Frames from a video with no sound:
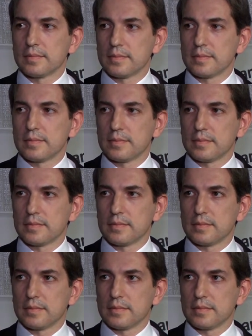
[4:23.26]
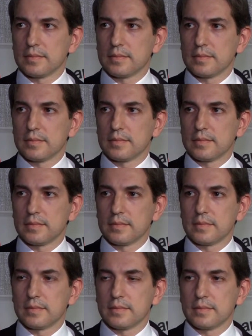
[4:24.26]

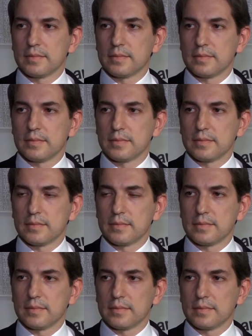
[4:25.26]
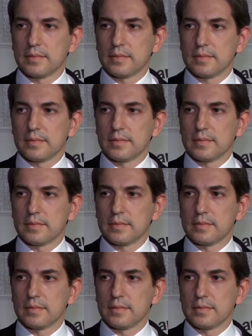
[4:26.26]
The person shown says nothing.